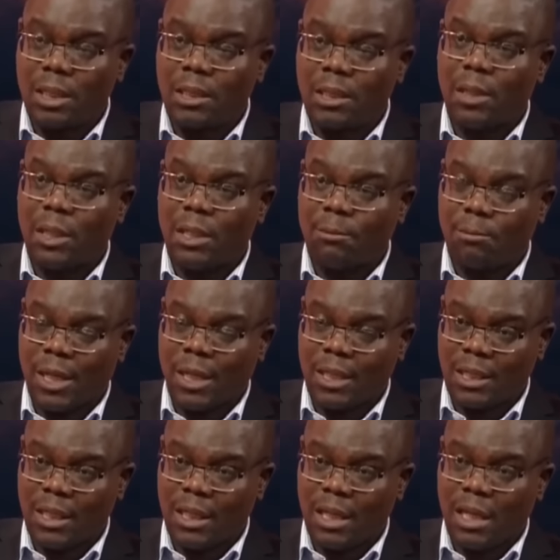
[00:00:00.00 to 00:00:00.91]
his
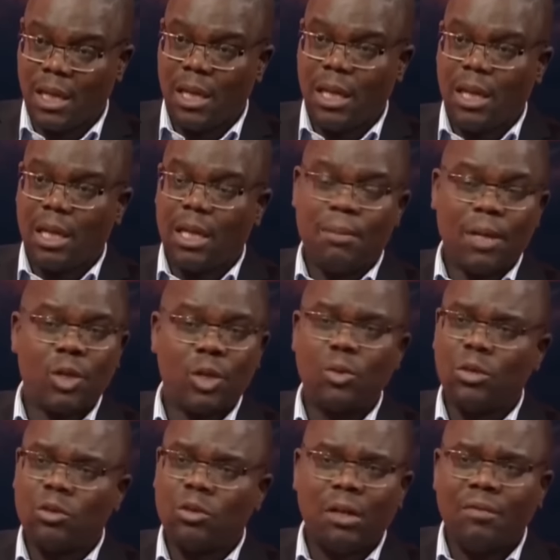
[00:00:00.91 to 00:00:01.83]
party. Number two,
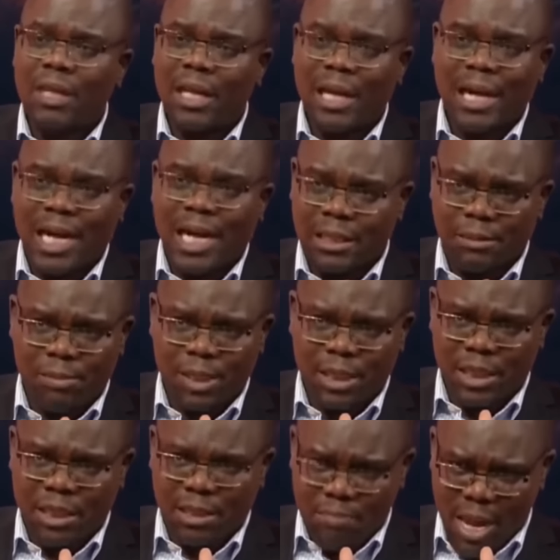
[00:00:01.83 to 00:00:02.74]
he's not even a
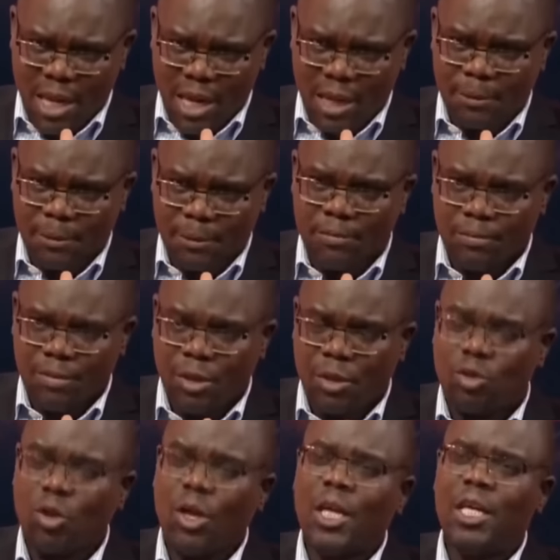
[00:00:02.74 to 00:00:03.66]
charismatic man.
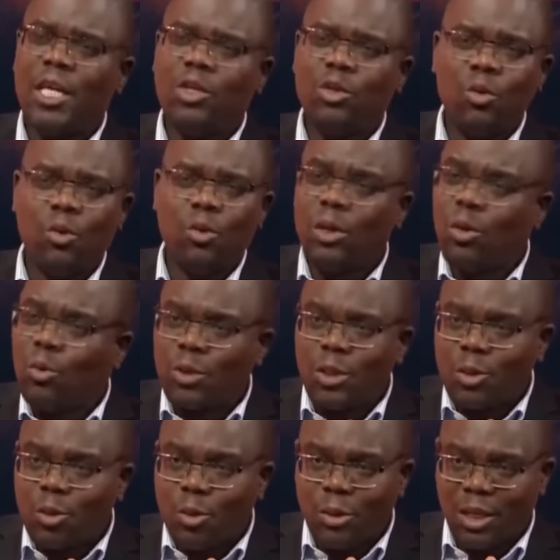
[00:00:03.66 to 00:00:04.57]
So he knew he
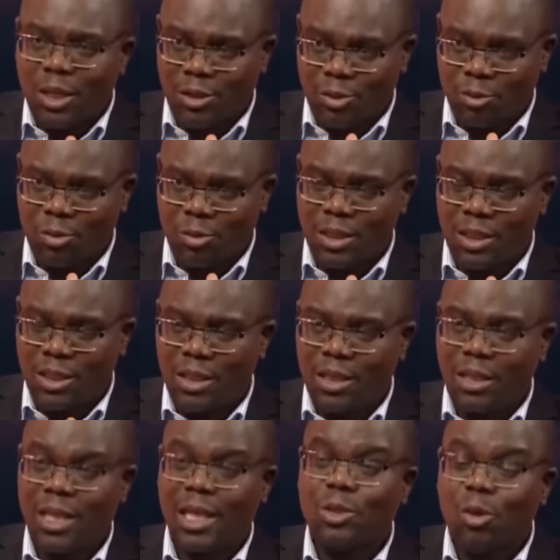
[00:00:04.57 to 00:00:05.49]
wouldn't go that route.
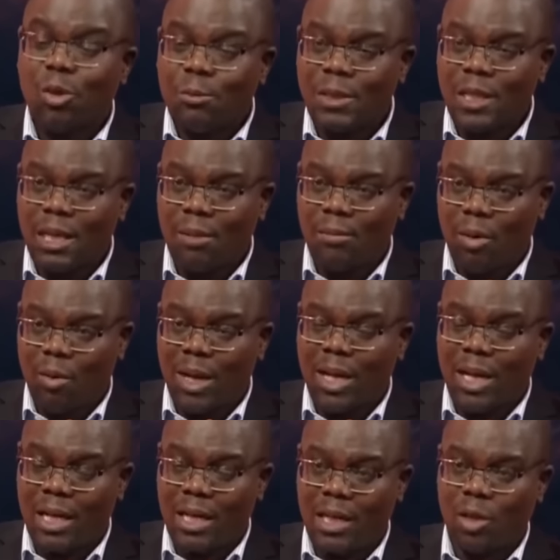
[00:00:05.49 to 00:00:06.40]
That's option number one
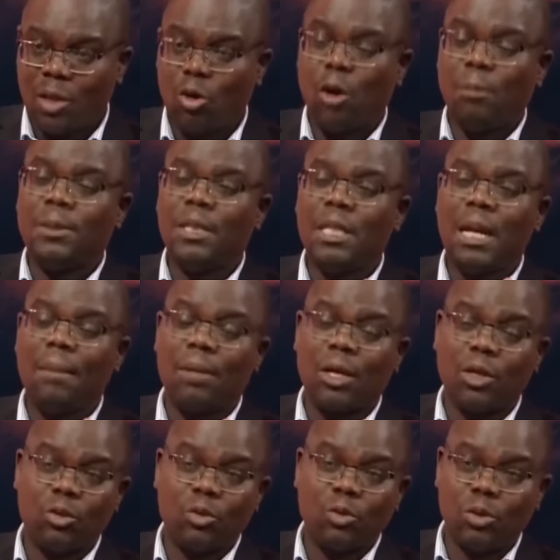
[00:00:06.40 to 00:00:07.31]
that he had. Option
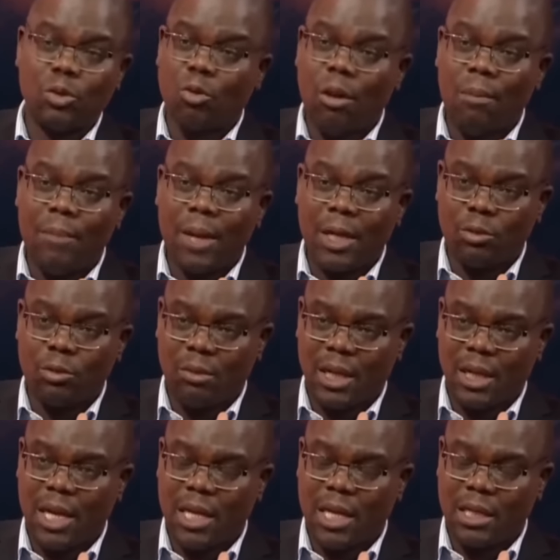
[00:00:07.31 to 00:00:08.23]
number two is to go back to the
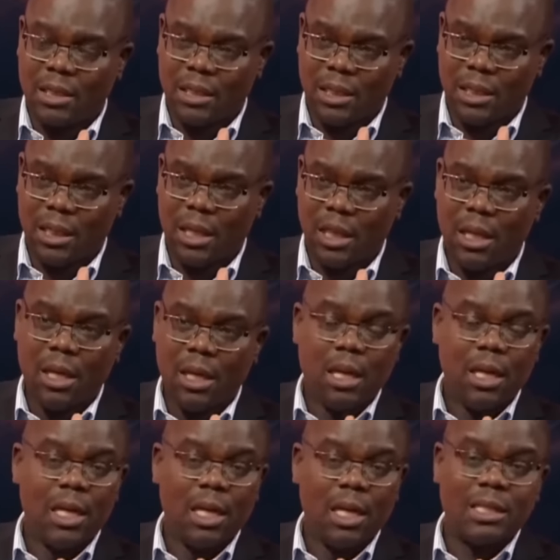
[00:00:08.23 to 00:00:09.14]
ANC.
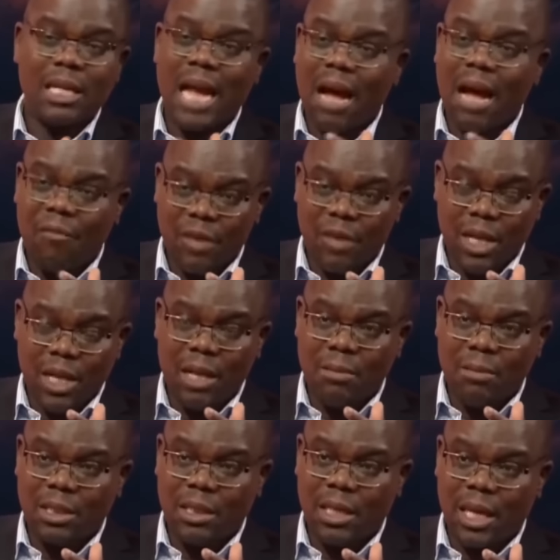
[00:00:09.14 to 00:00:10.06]
He has enough
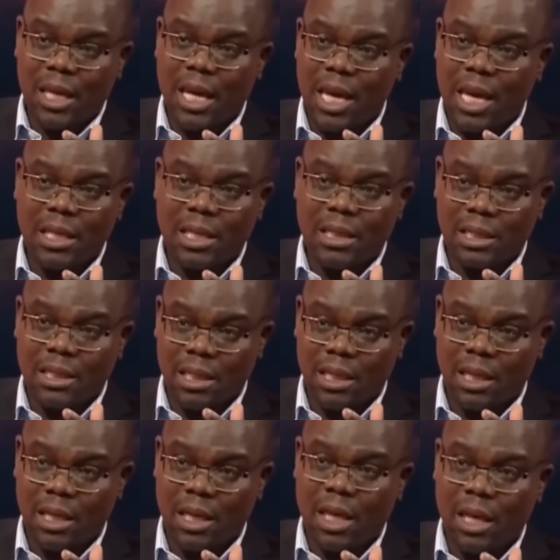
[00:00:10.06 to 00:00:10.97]
enemies in the
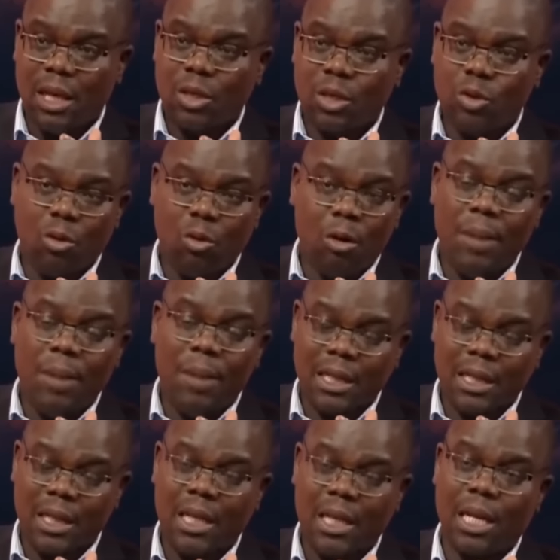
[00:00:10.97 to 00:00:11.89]
ANC to go back
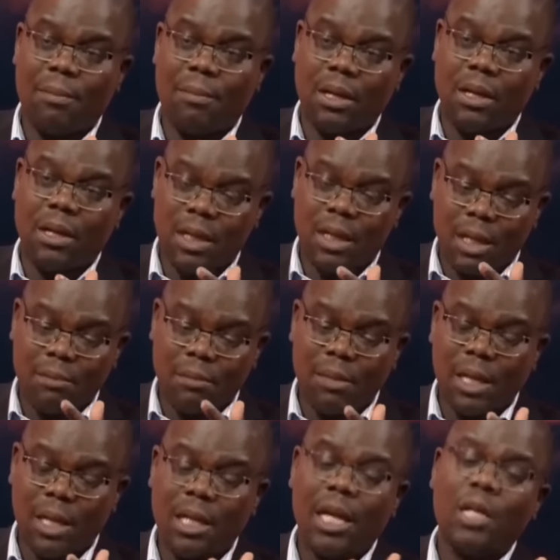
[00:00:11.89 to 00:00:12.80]
there.
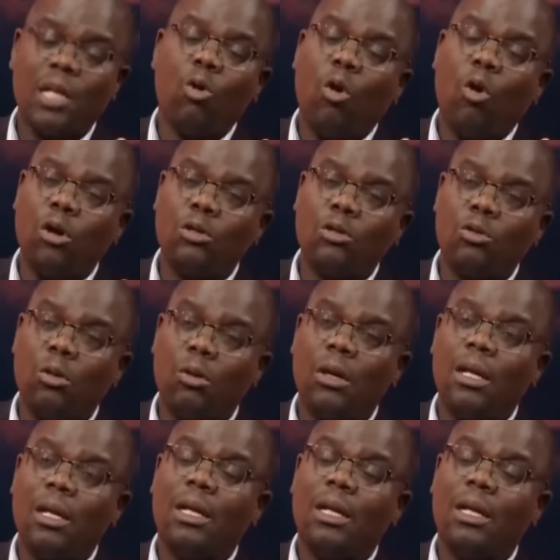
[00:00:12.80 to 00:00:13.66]
And also,